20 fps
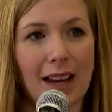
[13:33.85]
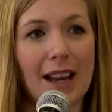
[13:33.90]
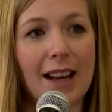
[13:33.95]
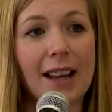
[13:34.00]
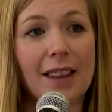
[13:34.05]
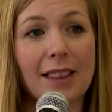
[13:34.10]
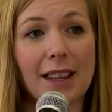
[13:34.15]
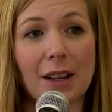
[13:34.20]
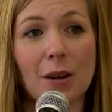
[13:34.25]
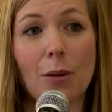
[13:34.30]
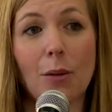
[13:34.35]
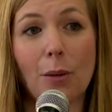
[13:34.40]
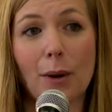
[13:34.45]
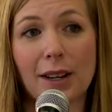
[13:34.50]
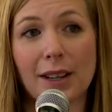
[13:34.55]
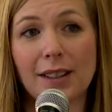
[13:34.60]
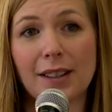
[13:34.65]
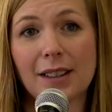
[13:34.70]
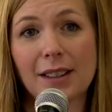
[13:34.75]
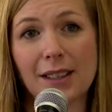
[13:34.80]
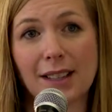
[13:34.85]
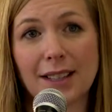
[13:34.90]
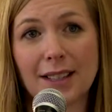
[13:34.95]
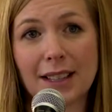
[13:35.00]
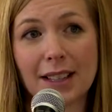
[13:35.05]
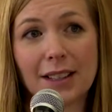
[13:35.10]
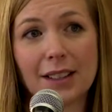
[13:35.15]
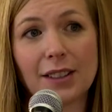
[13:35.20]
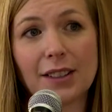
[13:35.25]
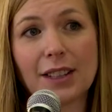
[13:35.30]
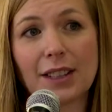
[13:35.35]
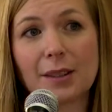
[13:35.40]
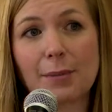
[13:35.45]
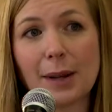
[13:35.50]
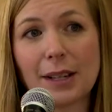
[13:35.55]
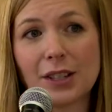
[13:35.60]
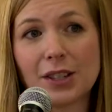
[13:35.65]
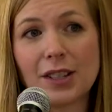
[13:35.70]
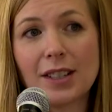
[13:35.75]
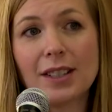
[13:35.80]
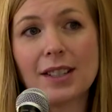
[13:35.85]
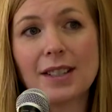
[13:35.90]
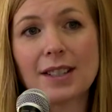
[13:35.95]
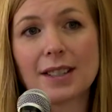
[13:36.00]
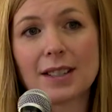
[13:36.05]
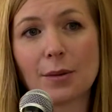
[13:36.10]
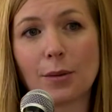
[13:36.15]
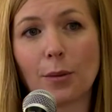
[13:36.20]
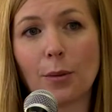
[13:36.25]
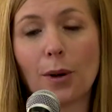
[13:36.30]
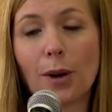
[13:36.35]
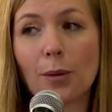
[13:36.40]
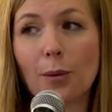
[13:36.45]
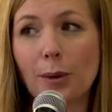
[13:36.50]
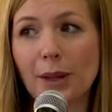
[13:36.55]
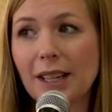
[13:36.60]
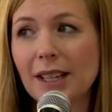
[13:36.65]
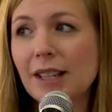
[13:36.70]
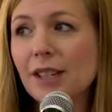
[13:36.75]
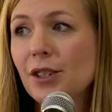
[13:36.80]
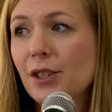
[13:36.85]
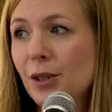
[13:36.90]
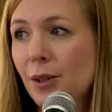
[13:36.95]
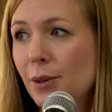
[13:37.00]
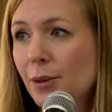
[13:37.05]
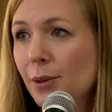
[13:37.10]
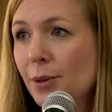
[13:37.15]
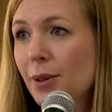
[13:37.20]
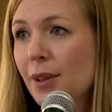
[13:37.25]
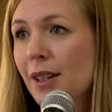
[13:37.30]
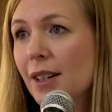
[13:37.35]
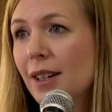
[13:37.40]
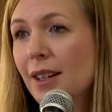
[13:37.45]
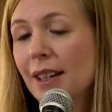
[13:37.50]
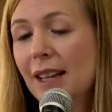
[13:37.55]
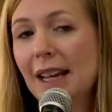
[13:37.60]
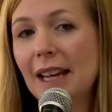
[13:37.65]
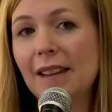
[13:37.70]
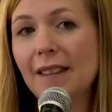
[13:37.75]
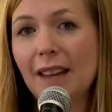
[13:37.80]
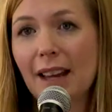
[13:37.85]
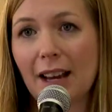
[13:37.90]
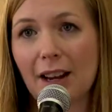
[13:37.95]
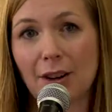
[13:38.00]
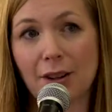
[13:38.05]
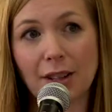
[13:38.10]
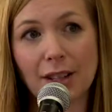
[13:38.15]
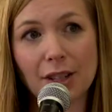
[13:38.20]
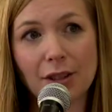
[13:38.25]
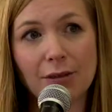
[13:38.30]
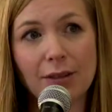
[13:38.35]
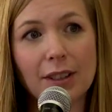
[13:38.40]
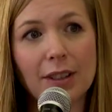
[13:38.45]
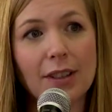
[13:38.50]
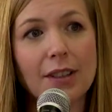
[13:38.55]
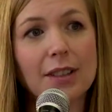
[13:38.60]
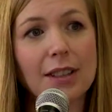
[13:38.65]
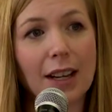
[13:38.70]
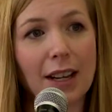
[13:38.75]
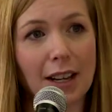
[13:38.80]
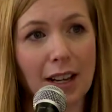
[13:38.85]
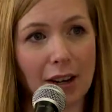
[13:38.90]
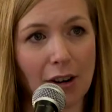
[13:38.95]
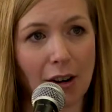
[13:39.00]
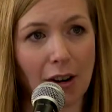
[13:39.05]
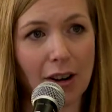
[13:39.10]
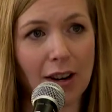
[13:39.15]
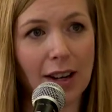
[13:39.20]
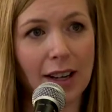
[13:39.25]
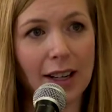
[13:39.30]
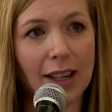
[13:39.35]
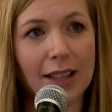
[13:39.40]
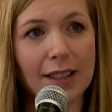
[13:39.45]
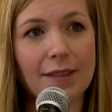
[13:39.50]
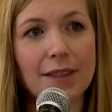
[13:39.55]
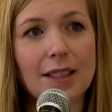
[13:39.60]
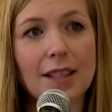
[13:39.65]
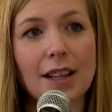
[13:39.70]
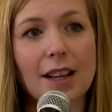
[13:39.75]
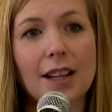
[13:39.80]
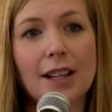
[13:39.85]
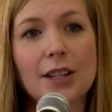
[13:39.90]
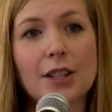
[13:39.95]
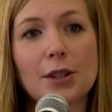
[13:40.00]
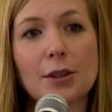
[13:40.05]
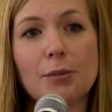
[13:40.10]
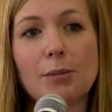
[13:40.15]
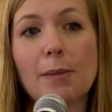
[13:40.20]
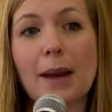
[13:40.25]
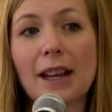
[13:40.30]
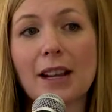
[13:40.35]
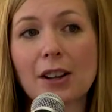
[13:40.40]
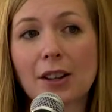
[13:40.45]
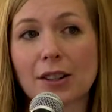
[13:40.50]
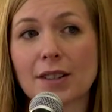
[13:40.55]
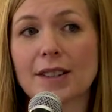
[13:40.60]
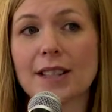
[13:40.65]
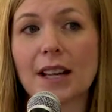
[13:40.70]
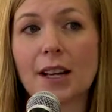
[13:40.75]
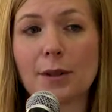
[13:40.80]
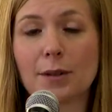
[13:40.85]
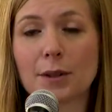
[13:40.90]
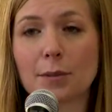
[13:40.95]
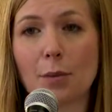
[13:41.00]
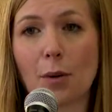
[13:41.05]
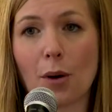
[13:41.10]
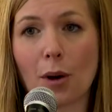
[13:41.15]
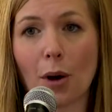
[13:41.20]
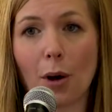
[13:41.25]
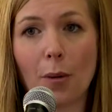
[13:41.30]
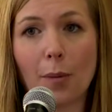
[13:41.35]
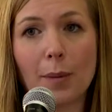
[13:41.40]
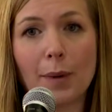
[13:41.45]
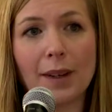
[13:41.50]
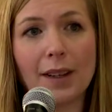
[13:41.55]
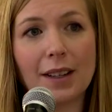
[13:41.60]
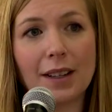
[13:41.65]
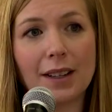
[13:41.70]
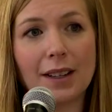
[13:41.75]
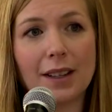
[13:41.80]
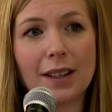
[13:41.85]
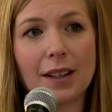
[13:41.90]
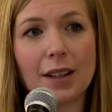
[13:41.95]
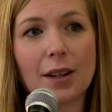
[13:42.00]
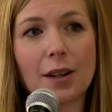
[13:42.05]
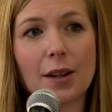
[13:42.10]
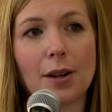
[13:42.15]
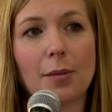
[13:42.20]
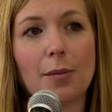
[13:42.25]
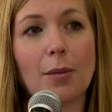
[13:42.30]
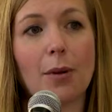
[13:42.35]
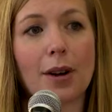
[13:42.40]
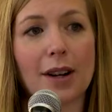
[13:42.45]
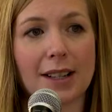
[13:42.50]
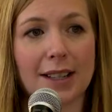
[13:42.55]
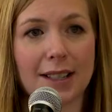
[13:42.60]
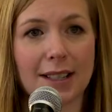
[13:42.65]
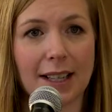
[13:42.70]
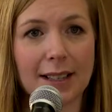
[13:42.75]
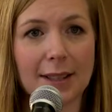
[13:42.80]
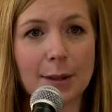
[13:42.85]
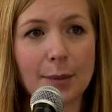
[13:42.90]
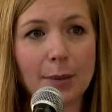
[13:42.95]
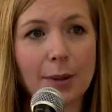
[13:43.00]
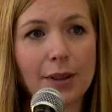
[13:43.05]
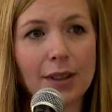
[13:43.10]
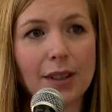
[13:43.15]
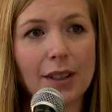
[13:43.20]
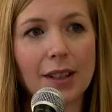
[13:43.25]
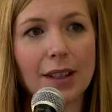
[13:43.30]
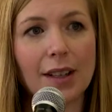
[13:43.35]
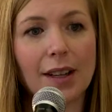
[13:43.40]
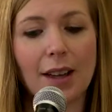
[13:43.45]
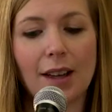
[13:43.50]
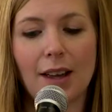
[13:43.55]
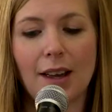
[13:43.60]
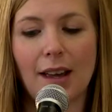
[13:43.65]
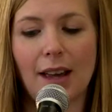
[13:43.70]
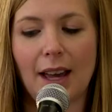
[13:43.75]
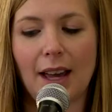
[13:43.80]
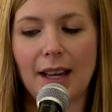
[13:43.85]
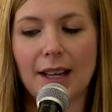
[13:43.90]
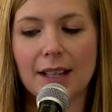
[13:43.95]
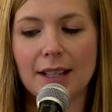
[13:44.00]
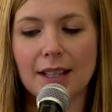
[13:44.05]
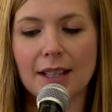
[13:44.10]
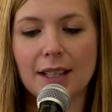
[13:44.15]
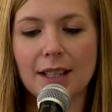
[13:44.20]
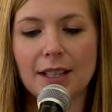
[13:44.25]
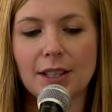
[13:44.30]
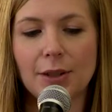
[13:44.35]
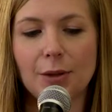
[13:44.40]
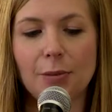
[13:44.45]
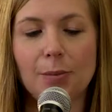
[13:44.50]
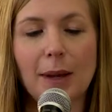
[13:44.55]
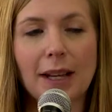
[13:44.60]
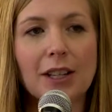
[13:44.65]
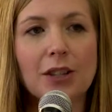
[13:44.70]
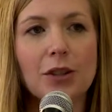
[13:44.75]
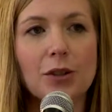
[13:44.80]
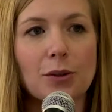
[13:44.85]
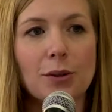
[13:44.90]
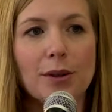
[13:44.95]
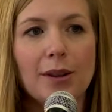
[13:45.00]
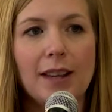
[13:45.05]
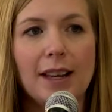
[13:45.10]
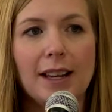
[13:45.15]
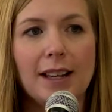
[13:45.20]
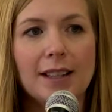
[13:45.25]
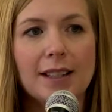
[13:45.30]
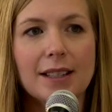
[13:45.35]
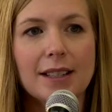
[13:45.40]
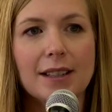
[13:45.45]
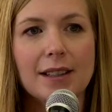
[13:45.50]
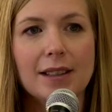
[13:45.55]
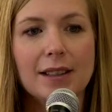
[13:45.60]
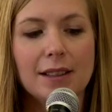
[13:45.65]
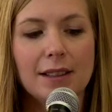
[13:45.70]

And I think one of the things that Lillian mentioned is what we can do in the heritage field and in archives to make ourselves more open, more accessible, and to make sure that